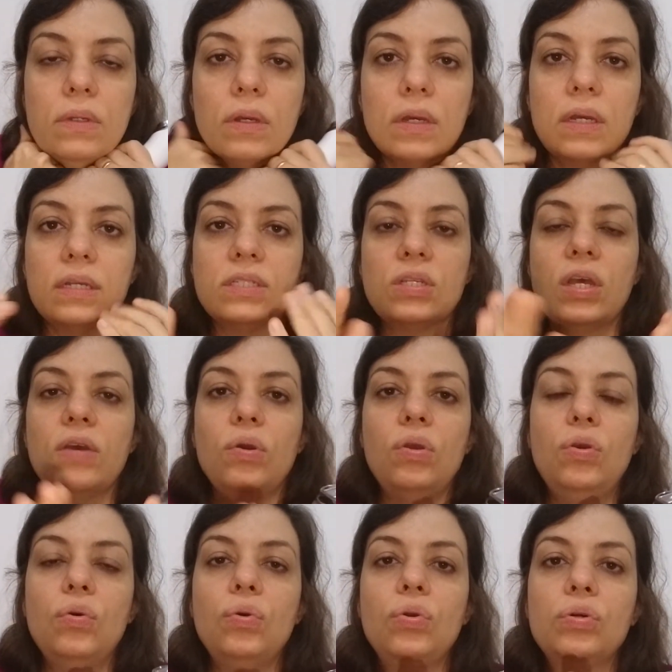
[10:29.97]
because
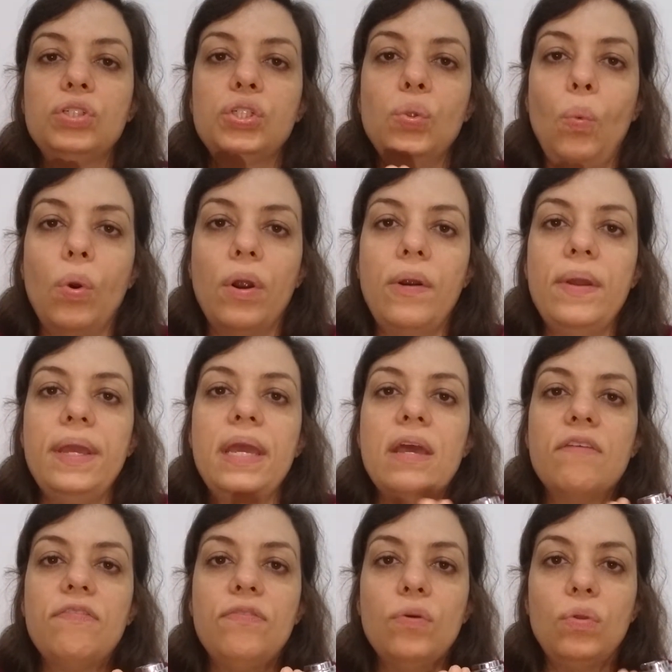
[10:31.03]
you should worry
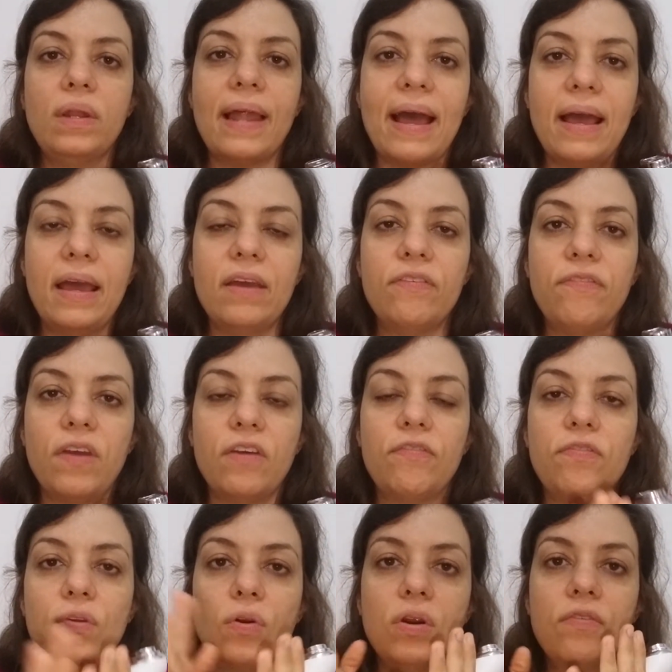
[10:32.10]
if
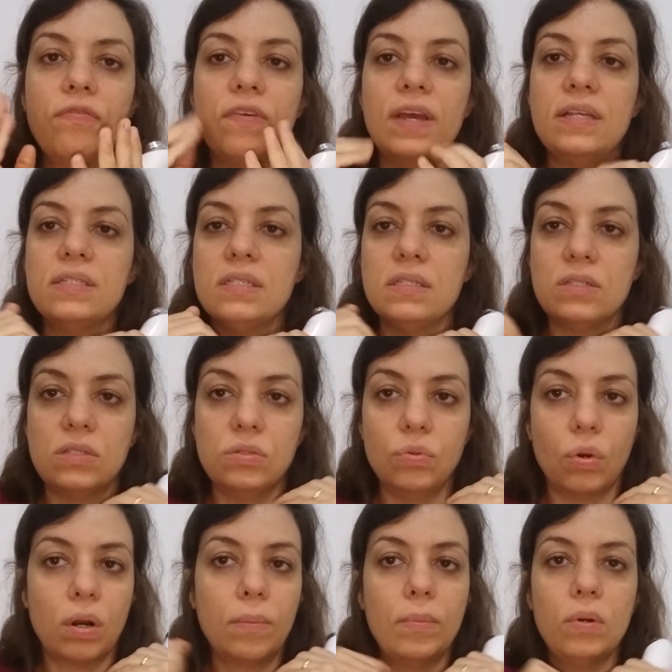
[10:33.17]
if your face is
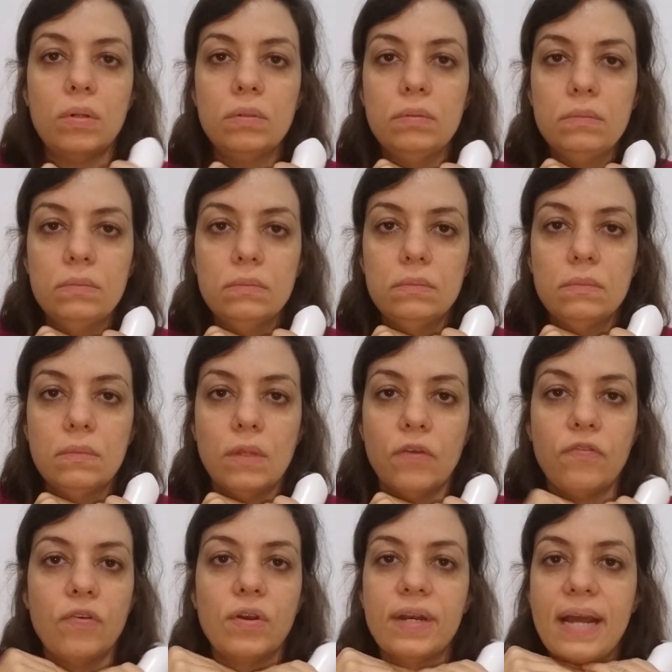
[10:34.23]
normal,
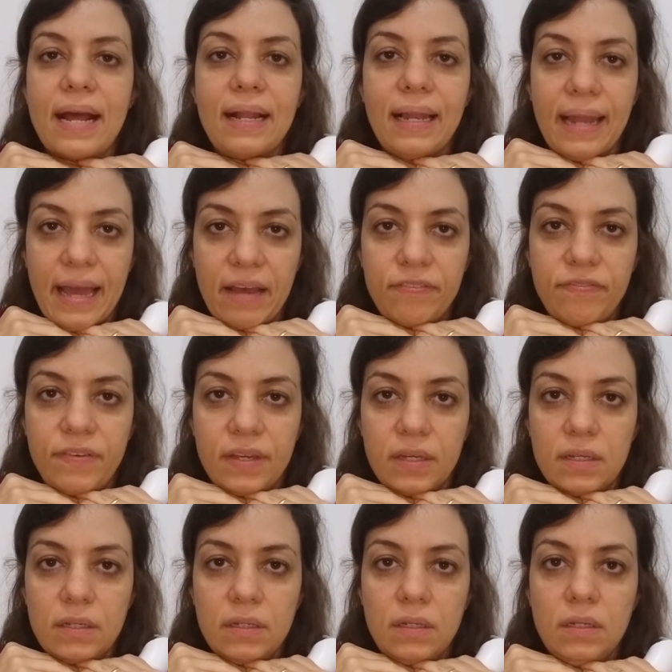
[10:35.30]
if you're not laughing,
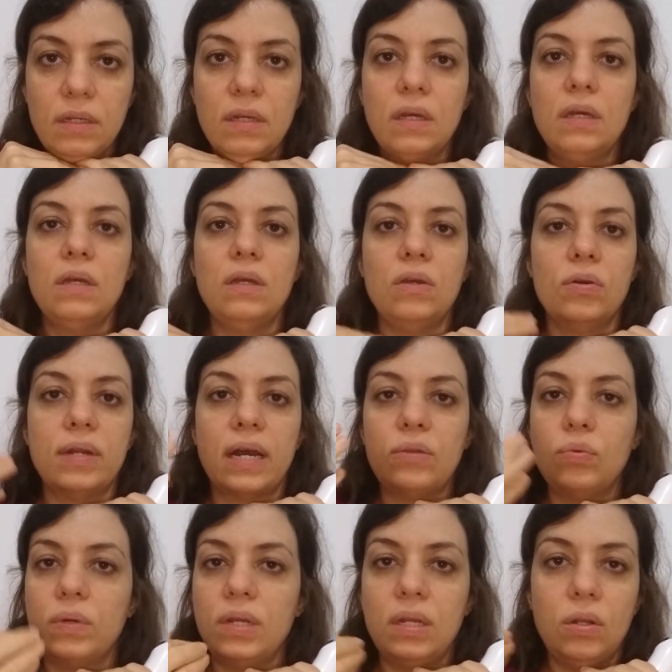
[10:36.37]
you're
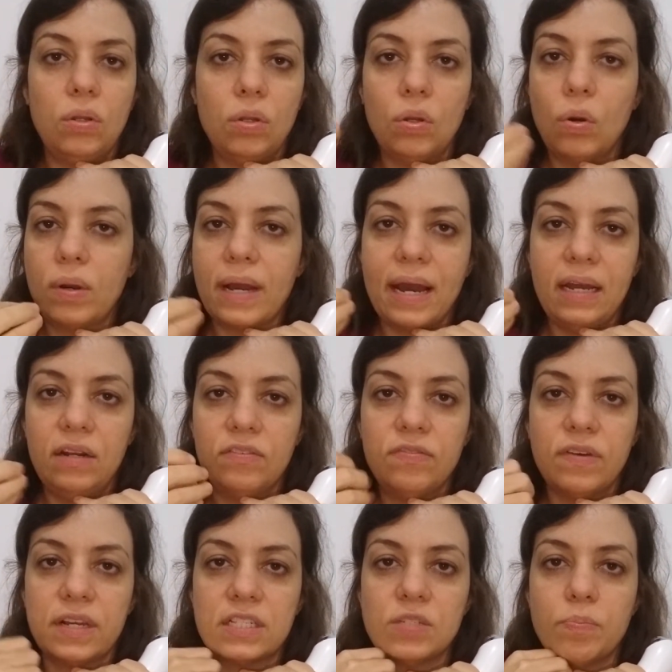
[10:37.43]
not doing no kind
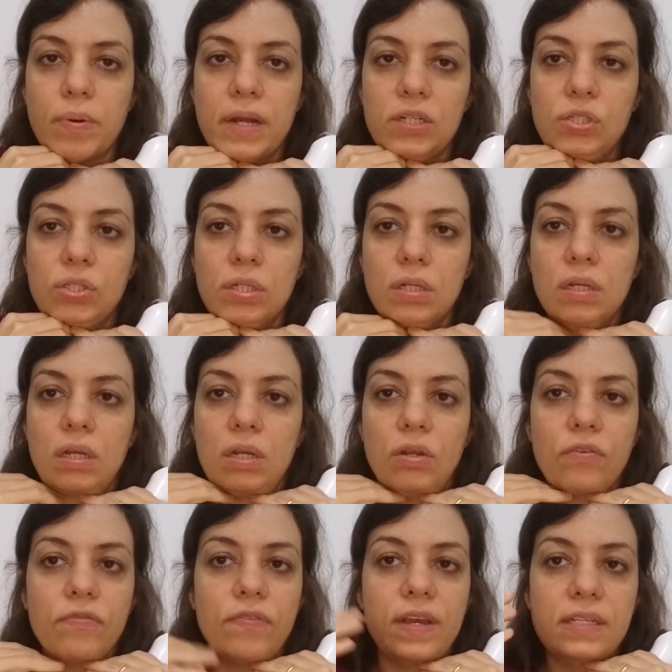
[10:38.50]
of expression, and
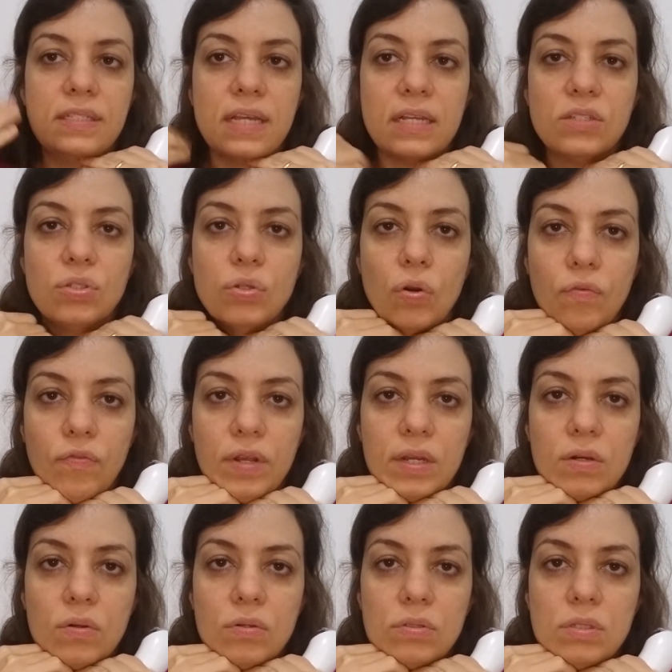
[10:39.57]
your face has no
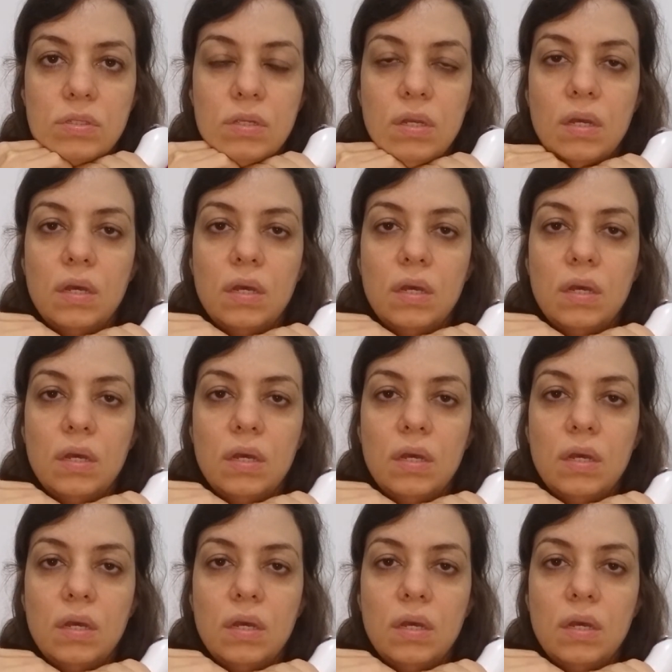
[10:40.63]
wrinkles,